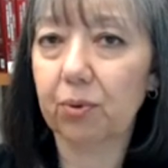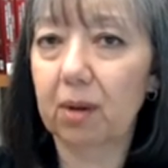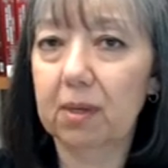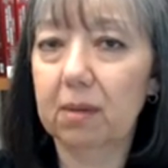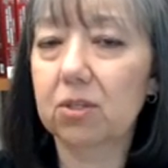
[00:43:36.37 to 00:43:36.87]

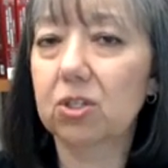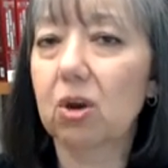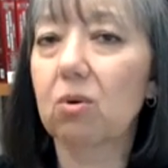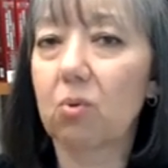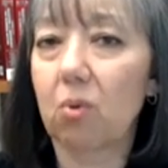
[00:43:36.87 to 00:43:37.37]
premiums
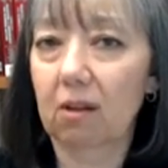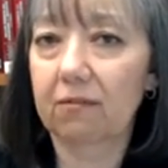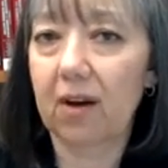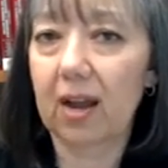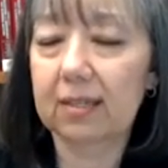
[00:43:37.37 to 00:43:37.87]
don't
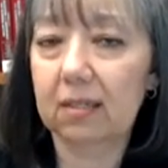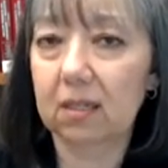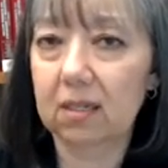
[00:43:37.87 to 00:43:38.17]
qualify as a